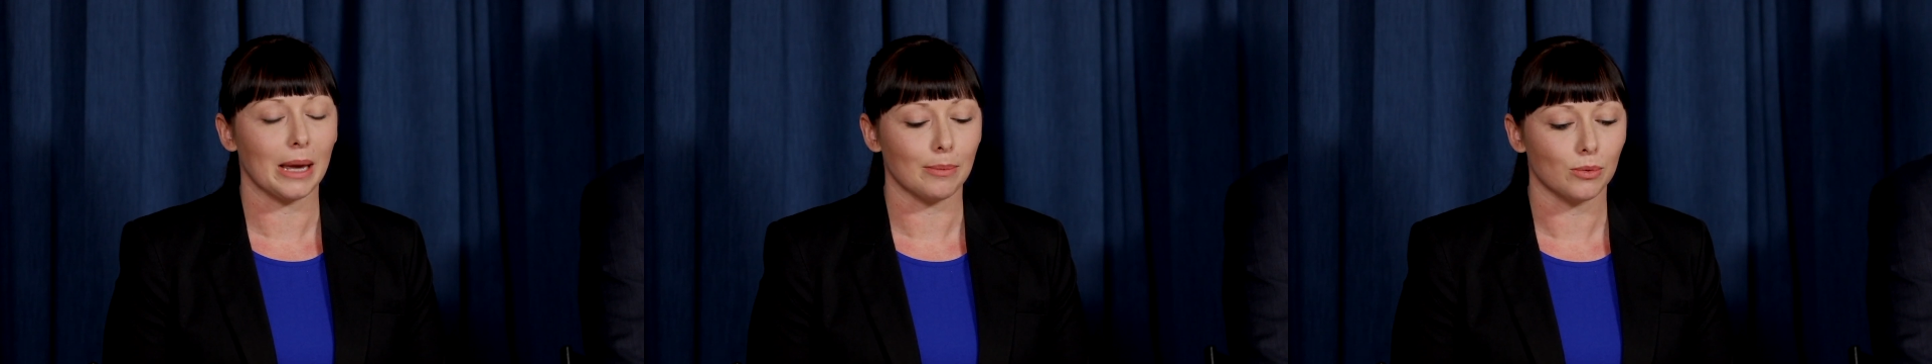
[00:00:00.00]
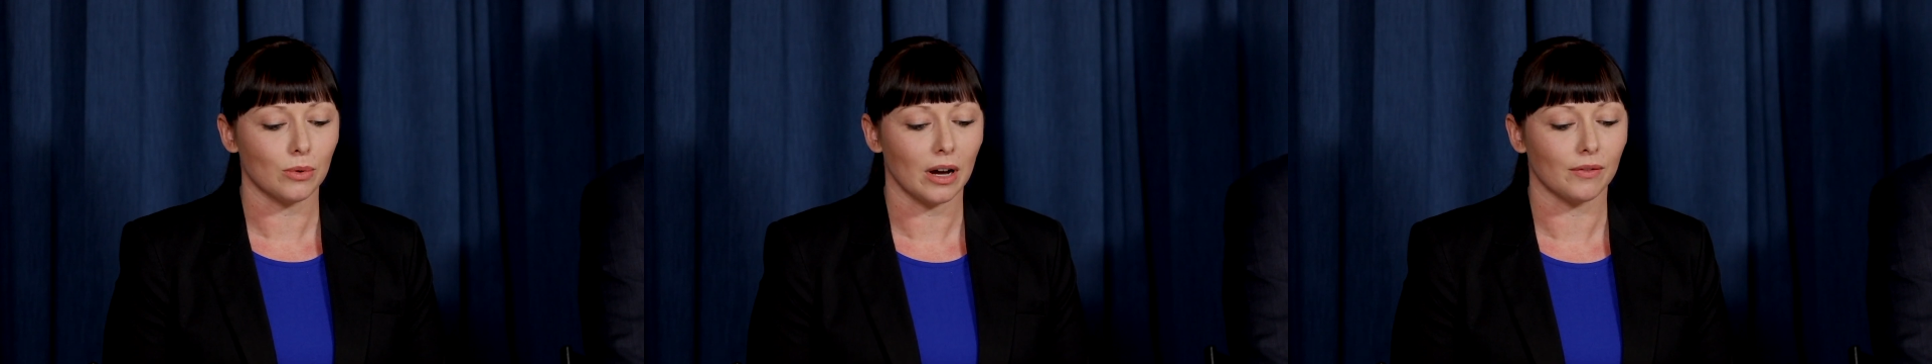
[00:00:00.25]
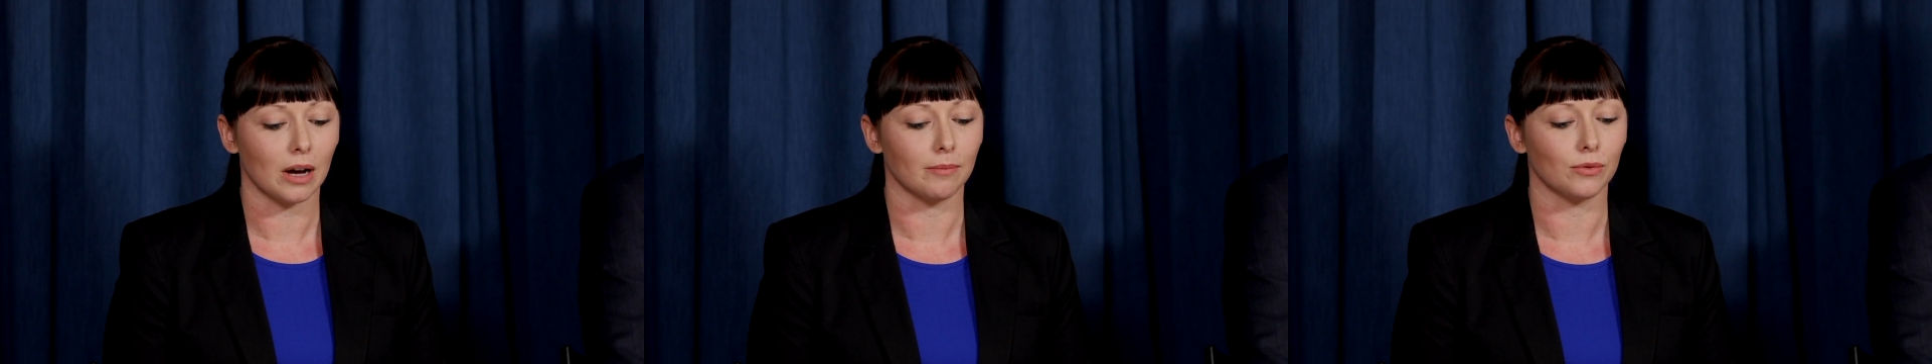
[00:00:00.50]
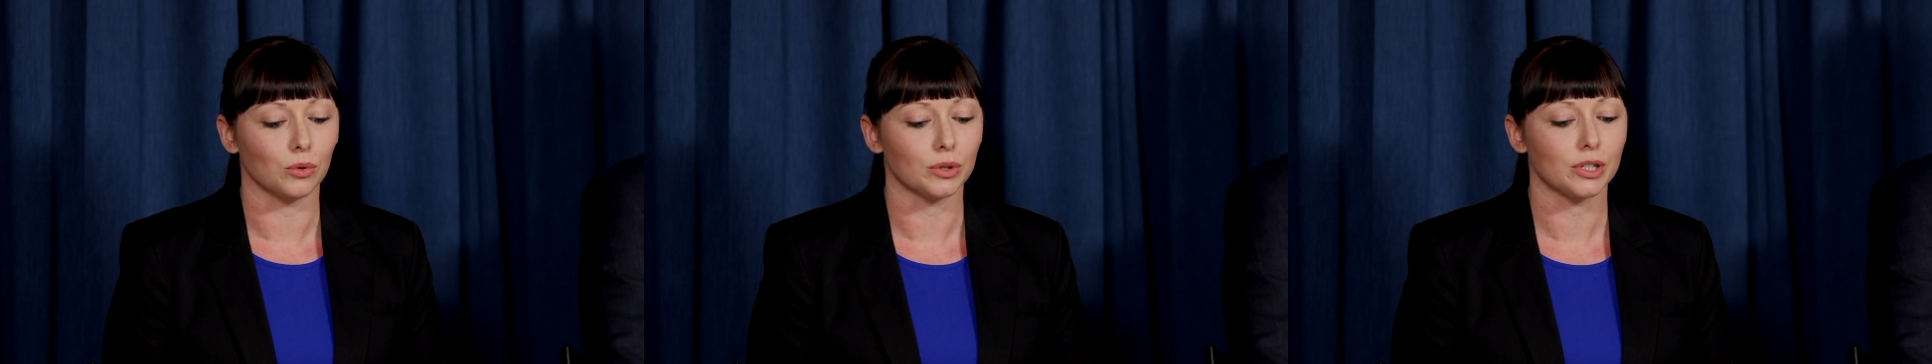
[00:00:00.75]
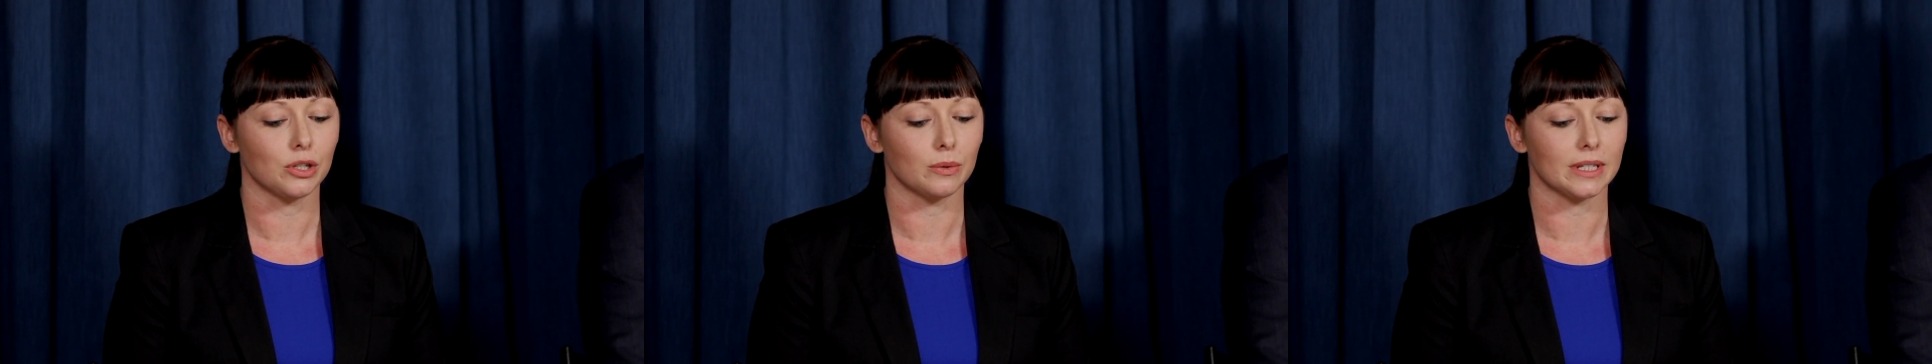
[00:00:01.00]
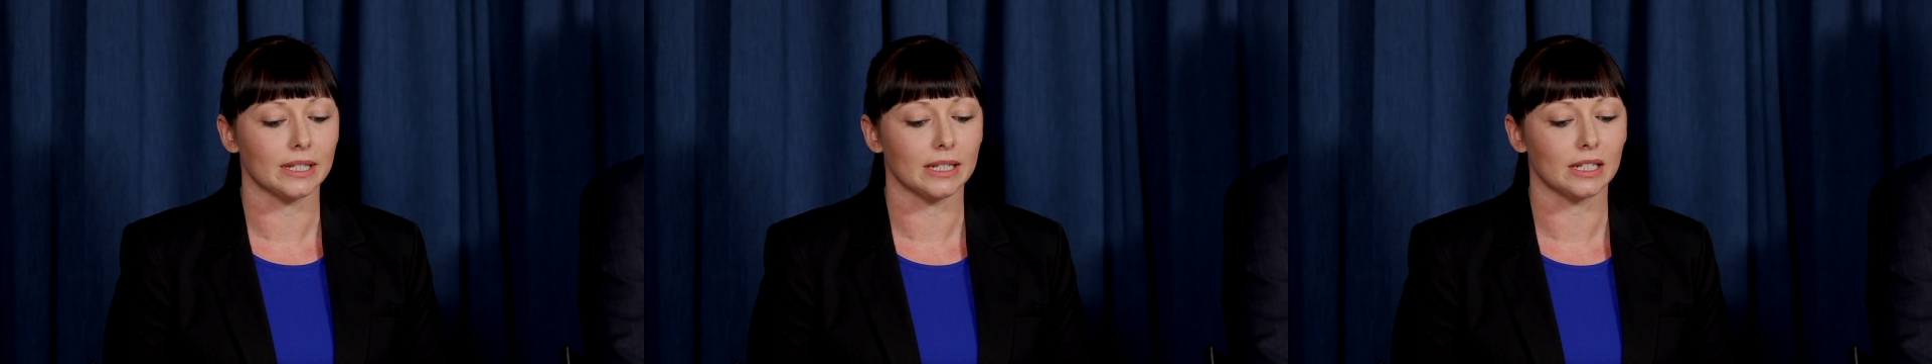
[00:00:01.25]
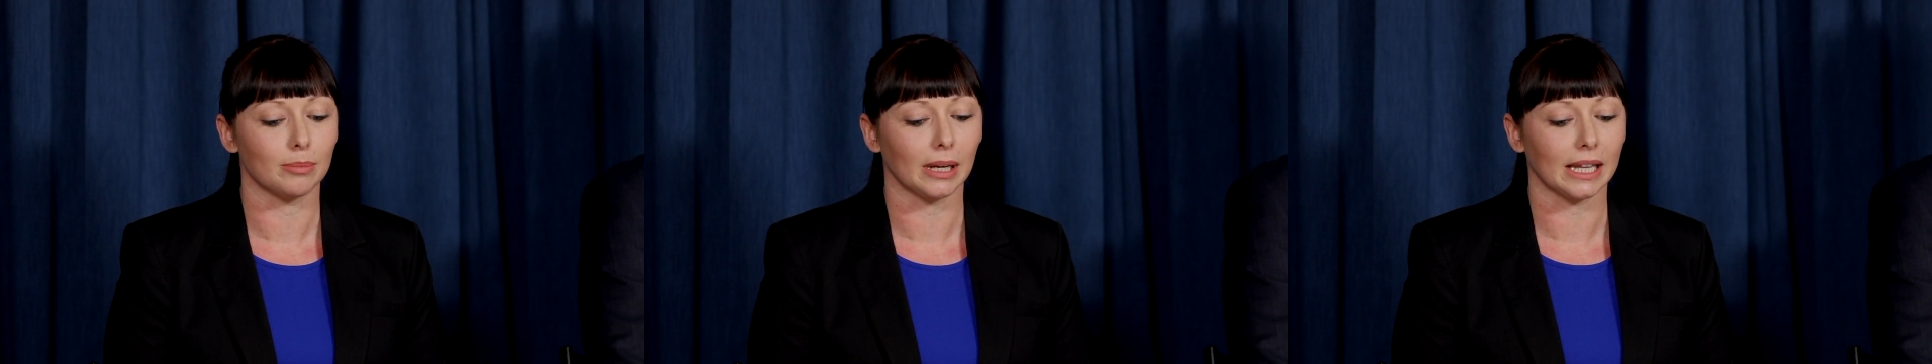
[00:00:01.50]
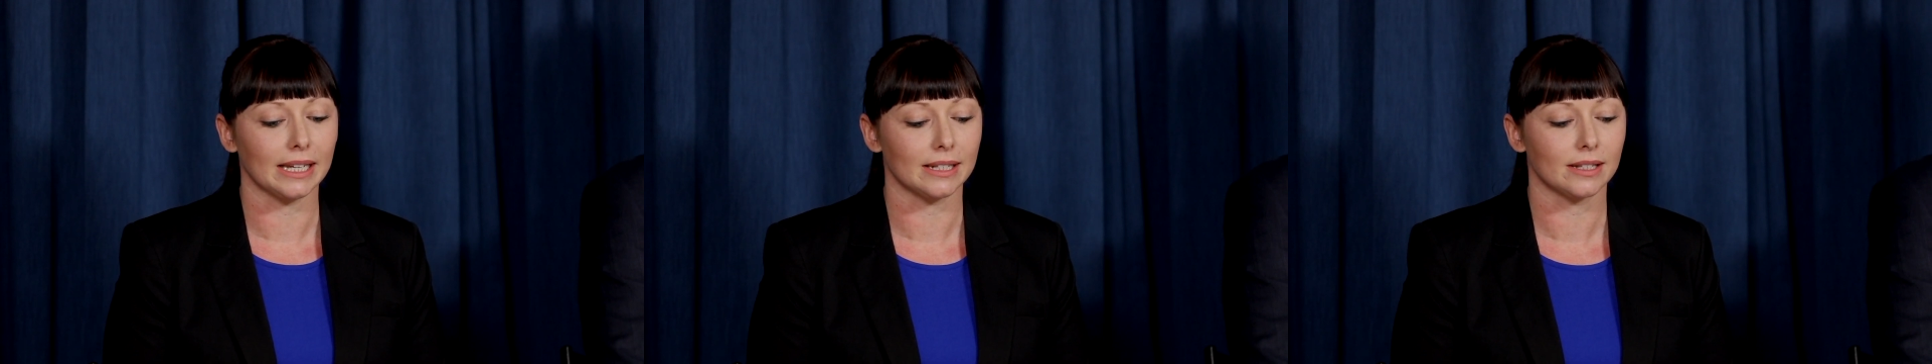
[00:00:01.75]
people have come forward to assist
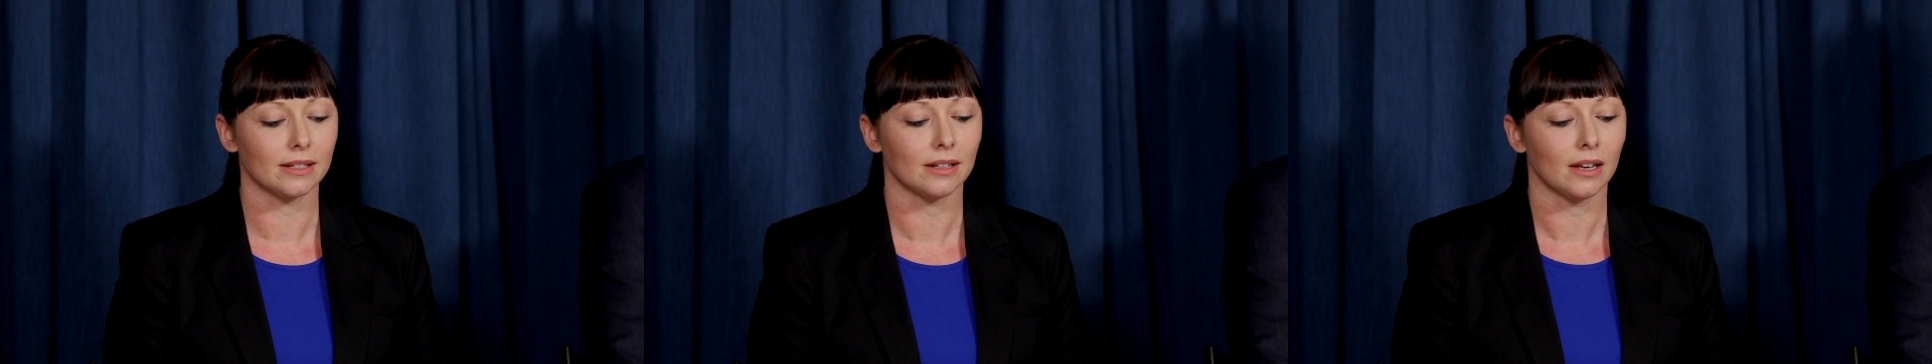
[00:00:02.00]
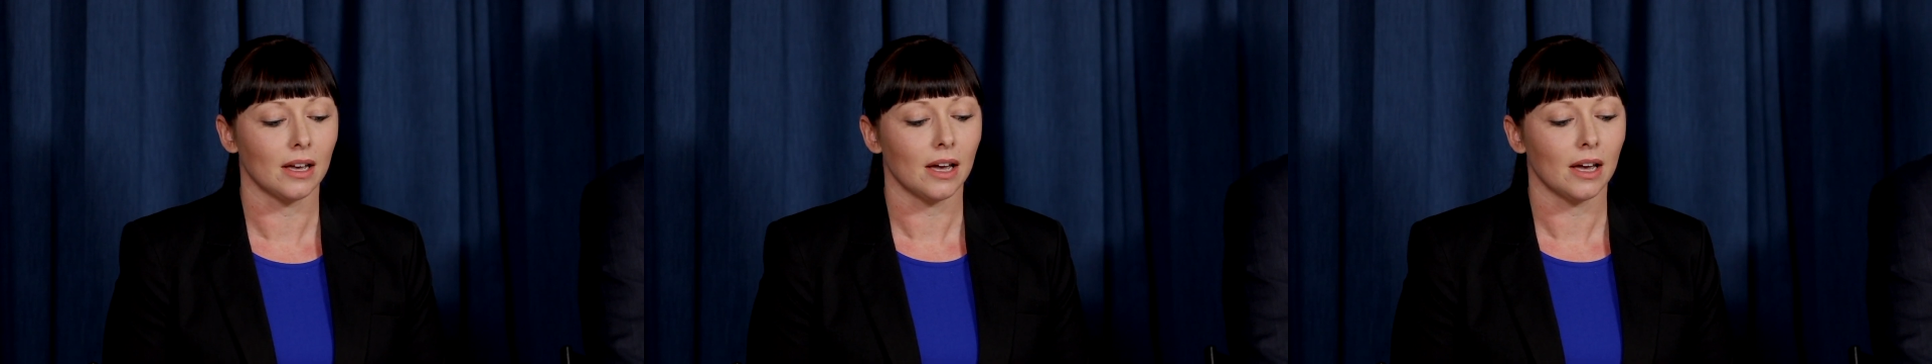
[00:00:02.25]
police,